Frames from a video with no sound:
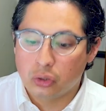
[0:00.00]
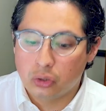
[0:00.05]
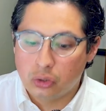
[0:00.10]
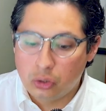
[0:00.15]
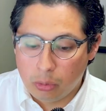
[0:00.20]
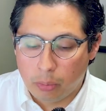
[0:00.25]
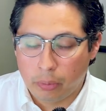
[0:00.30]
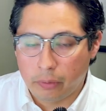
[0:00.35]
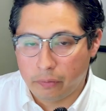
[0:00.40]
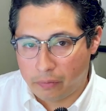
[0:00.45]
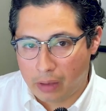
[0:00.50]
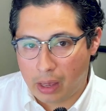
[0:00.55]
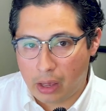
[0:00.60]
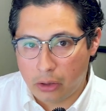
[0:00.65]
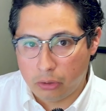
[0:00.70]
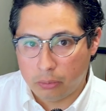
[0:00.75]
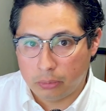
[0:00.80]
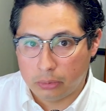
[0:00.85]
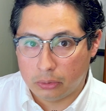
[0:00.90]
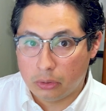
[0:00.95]
super
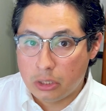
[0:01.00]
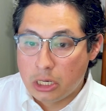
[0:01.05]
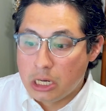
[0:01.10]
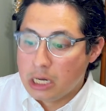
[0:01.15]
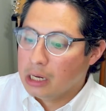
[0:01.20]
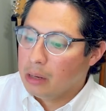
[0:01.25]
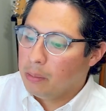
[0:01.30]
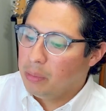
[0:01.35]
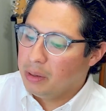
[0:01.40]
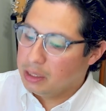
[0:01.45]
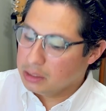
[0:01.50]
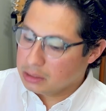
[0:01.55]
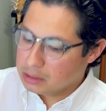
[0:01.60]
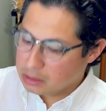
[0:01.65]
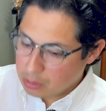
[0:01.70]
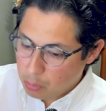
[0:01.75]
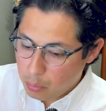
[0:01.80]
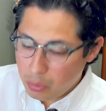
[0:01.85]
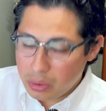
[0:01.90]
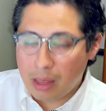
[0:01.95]
valuable because
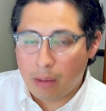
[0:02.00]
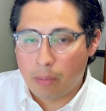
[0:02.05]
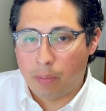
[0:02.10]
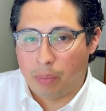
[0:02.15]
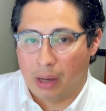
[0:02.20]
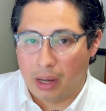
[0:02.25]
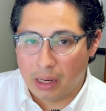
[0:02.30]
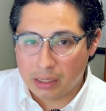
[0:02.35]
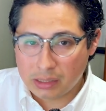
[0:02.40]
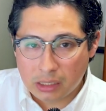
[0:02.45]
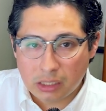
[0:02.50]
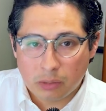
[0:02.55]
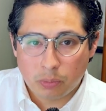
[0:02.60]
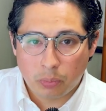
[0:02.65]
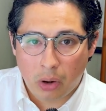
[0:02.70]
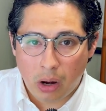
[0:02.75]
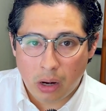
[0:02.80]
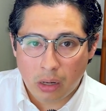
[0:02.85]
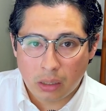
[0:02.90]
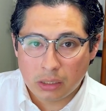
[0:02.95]
someone that buys this
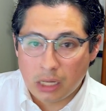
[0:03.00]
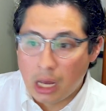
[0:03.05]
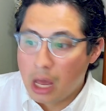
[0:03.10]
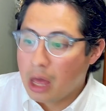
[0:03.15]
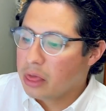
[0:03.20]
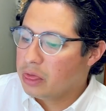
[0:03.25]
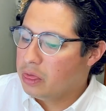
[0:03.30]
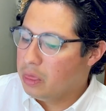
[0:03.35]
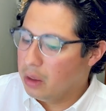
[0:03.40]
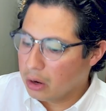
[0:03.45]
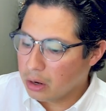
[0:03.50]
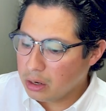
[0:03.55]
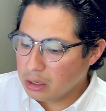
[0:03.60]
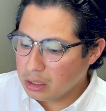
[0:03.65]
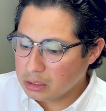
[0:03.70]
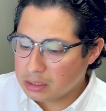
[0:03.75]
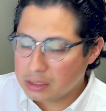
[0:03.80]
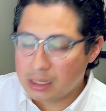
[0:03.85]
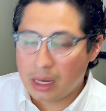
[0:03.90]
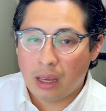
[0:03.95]
product, they're
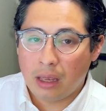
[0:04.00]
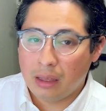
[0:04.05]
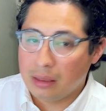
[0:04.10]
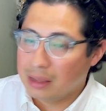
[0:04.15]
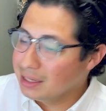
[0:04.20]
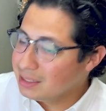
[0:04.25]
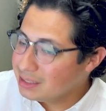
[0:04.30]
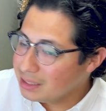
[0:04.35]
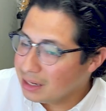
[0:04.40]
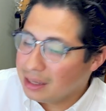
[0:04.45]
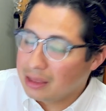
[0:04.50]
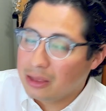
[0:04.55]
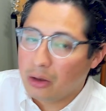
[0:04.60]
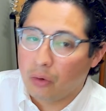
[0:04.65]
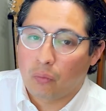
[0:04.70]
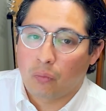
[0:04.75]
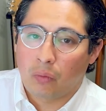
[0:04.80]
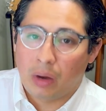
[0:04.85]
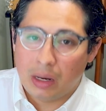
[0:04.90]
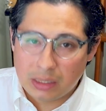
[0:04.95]
gonna say, it's like they're
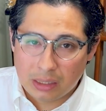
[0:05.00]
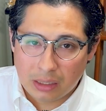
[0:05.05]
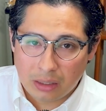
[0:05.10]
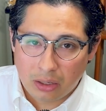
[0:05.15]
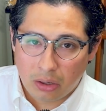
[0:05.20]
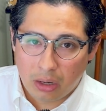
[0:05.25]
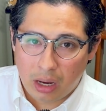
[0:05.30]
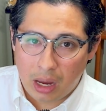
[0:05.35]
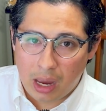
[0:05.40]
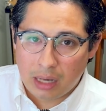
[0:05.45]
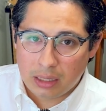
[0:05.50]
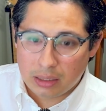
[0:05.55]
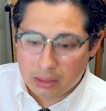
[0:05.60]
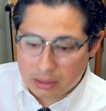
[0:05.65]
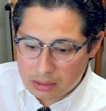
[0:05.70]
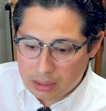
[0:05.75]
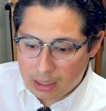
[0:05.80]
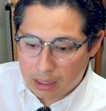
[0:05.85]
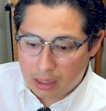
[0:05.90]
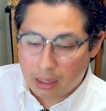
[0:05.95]
raising their hand and
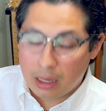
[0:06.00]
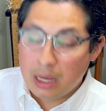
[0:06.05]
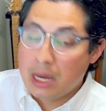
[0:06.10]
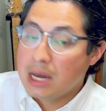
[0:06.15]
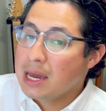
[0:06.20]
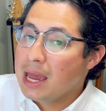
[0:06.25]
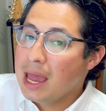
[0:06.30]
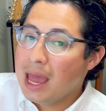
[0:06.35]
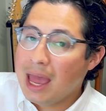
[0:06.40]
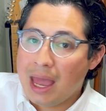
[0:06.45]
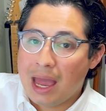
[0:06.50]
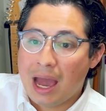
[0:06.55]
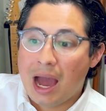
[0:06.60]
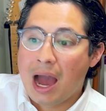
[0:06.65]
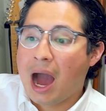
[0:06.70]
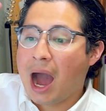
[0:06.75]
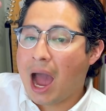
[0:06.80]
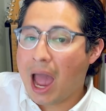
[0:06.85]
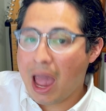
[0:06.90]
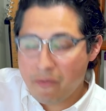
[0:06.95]
saying, hey,
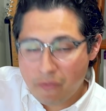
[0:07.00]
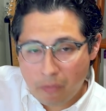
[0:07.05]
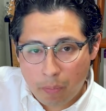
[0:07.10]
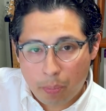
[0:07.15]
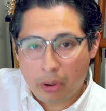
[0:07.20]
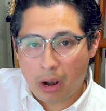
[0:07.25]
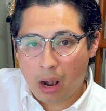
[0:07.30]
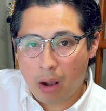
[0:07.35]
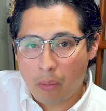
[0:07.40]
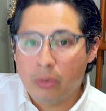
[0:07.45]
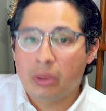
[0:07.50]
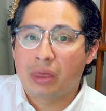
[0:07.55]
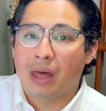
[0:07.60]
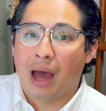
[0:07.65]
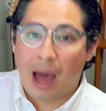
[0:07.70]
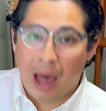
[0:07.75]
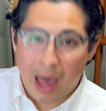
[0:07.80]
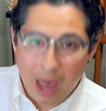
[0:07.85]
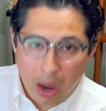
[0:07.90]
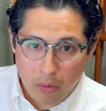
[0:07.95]
I have a problem with
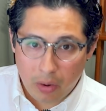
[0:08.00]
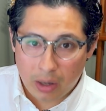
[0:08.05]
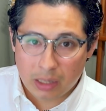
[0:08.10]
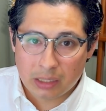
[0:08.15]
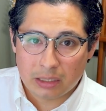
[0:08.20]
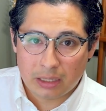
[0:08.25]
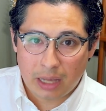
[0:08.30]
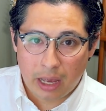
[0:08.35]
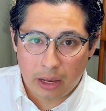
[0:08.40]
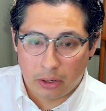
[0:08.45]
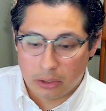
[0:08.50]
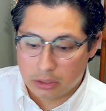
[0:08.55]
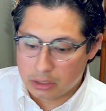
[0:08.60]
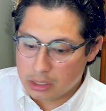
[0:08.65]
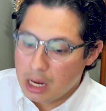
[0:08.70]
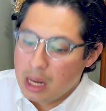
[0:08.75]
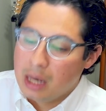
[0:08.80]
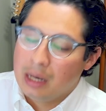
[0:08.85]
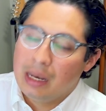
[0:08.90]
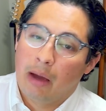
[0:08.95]
IRS letters.
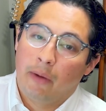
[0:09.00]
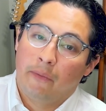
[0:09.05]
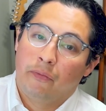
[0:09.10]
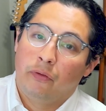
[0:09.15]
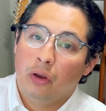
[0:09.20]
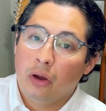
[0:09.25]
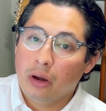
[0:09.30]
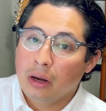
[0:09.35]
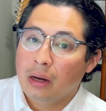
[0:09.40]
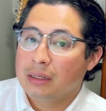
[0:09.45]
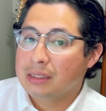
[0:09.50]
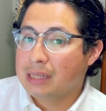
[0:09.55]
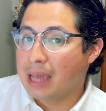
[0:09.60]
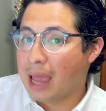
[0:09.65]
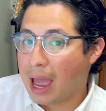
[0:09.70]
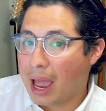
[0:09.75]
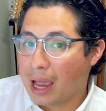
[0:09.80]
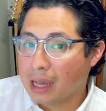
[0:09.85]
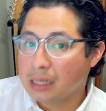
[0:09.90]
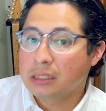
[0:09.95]
Now, if you're a
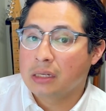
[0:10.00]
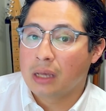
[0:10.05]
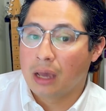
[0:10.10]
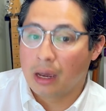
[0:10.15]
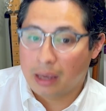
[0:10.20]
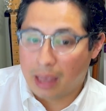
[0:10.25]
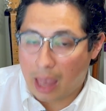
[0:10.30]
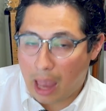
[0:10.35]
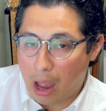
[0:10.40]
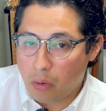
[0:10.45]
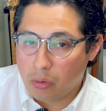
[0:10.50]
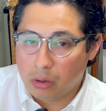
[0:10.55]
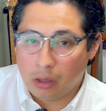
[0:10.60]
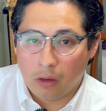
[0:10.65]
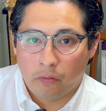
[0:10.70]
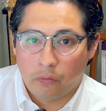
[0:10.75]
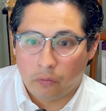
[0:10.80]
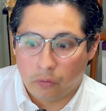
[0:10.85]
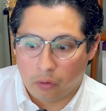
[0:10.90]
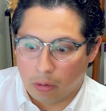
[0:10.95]
tax accounting
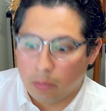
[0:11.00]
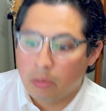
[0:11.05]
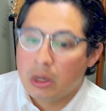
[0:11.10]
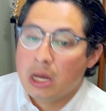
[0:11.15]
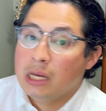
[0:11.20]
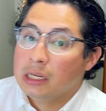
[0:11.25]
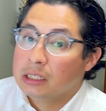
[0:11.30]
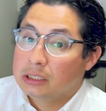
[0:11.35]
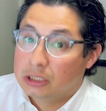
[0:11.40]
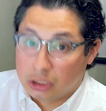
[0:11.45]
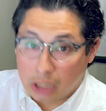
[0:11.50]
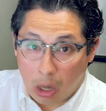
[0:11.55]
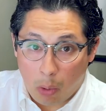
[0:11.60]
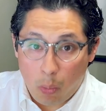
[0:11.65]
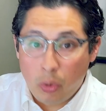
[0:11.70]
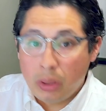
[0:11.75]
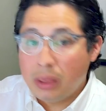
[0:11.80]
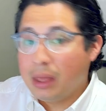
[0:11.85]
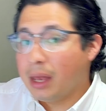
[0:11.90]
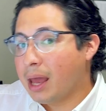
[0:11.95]
firm,
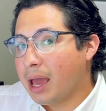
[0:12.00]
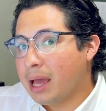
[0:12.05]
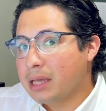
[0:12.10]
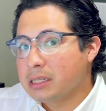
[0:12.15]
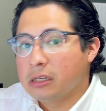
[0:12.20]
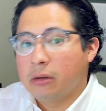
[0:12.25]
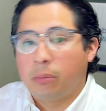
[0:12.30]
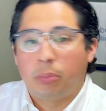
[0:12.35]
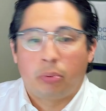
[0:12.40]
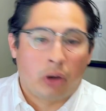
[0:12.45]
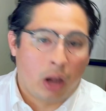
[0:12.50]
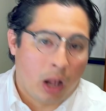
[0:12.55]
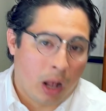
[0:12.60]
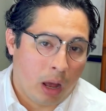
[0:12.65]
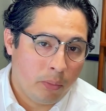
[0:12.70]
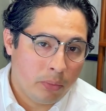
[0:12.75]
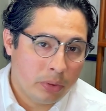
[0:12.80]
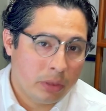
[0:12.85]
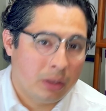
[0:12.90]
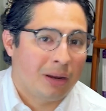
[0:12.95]
someone that has a
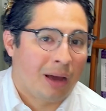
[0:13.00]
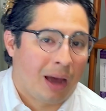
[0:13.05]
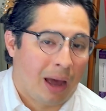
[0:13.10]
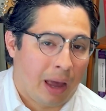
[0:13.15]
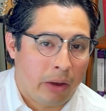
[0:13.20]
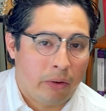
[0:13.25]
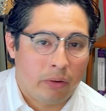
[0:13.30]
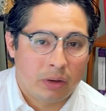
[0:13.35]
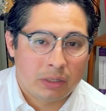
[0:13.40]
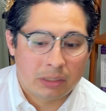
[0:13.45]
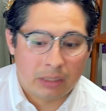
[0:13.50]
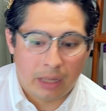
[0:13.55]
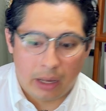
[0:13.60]
problem with an IRS